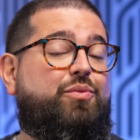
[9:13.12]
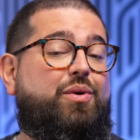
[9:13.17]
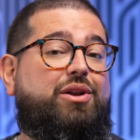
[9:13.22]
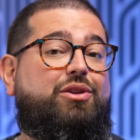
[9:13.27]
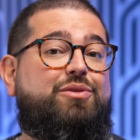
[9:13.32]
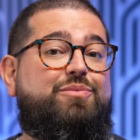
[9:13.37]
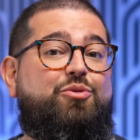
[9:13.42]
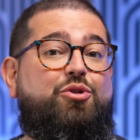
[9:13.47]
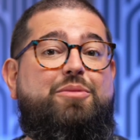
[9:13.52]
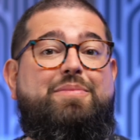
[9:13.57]
you want to
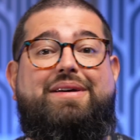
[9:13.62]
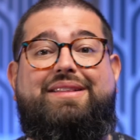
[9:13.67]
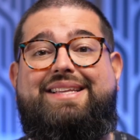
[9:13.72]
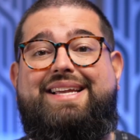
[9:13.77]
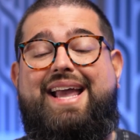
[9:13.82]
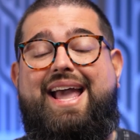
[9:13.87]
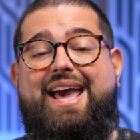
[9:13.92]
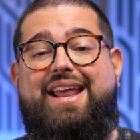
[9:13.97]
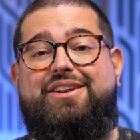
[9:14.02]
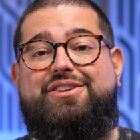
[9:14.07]
learn more about
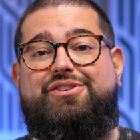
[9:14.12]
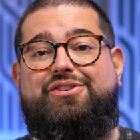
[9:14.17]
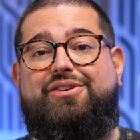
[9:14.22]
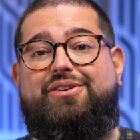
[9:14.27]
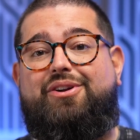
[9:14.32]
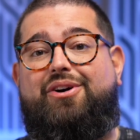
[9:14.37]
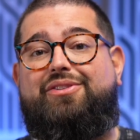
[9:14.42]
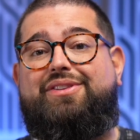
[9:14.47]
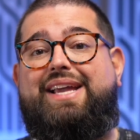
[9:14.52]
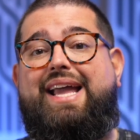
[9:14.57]
the editor
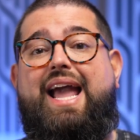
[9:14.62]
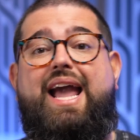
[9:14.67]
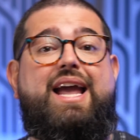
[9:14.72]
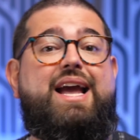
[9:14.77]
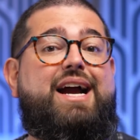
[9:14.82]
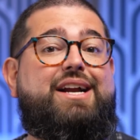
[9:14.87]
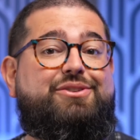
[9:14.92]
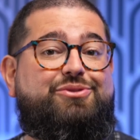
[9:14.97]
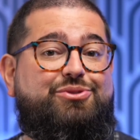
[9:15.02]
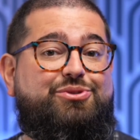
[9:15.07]
and all the
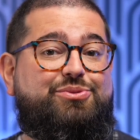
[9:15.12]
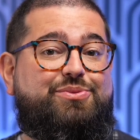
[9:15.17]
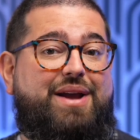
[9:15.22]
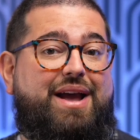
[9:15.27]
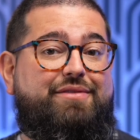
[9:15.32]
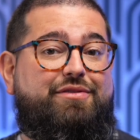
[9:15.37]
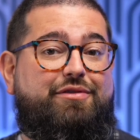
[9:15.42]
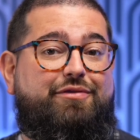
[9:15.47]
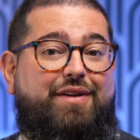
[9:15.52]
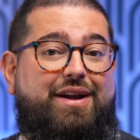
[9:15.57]
AI tools we
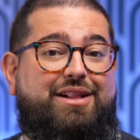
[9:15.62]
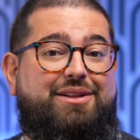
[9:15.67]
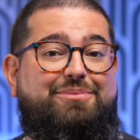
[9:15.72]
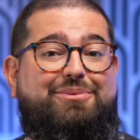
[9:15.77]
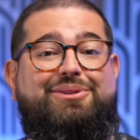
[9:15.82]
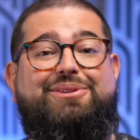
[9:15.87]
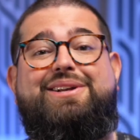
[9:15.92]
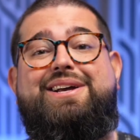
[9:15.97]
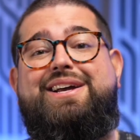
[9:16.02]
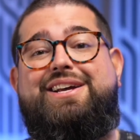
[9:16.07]
have
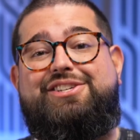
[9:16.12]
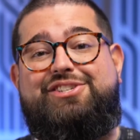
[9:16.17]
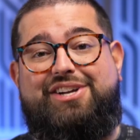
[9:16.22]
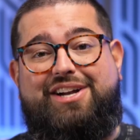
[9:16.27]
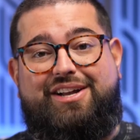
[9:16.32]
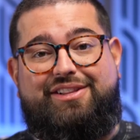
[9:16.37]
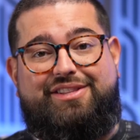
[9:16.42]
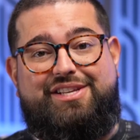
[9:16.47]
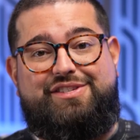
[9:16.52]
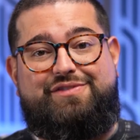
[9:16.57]
available, check
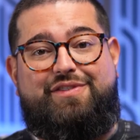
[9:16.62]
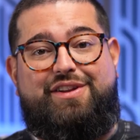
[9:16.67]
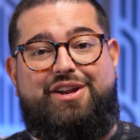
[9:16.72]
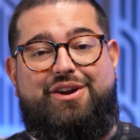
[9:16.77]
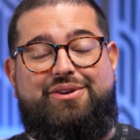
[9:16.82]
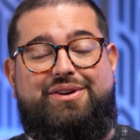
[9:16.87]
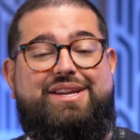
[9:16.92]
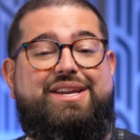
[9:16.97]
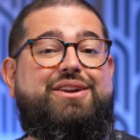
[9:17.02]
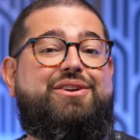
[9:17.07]
out this
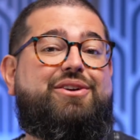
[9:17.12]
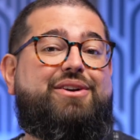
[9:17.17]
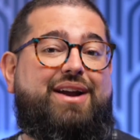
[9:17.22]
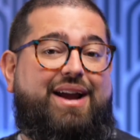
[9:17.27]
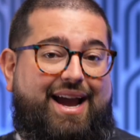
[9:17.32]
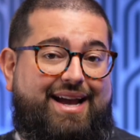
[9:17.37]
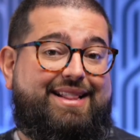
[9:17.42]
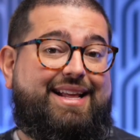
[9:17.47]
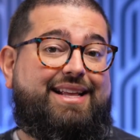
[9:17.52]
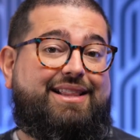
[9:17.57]
video here
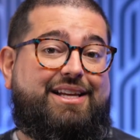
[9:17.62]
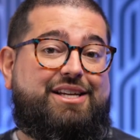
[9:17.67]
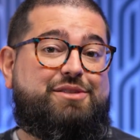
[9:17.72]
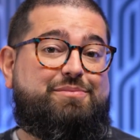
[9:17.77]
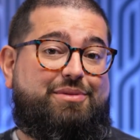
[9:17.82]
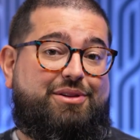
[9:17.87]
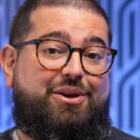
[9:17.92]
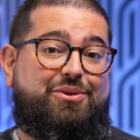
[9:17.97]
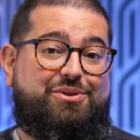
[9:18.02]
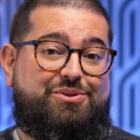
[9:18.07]
and that link's
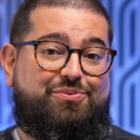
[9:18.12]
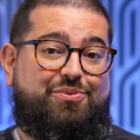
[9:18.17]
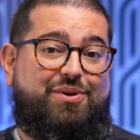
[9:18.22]
below as